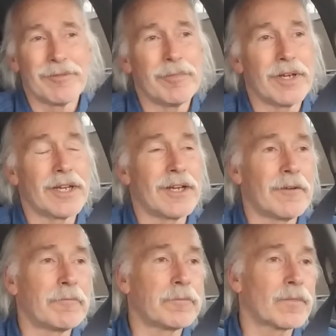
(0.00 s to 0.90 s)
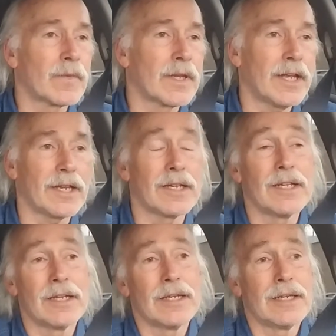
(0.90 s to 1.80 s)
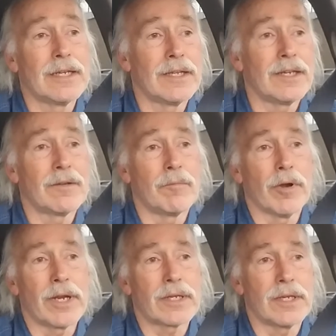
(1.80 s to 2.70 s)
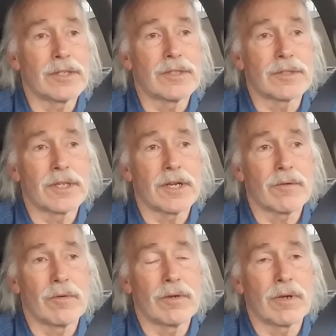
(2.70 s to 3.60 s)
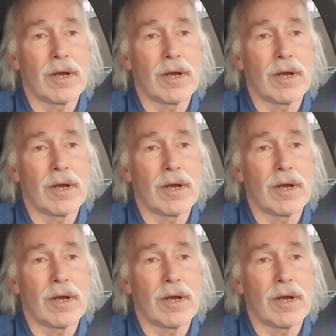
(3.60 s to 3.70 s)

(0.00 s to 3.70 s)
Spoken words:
But hey, you know, brake issues there, well,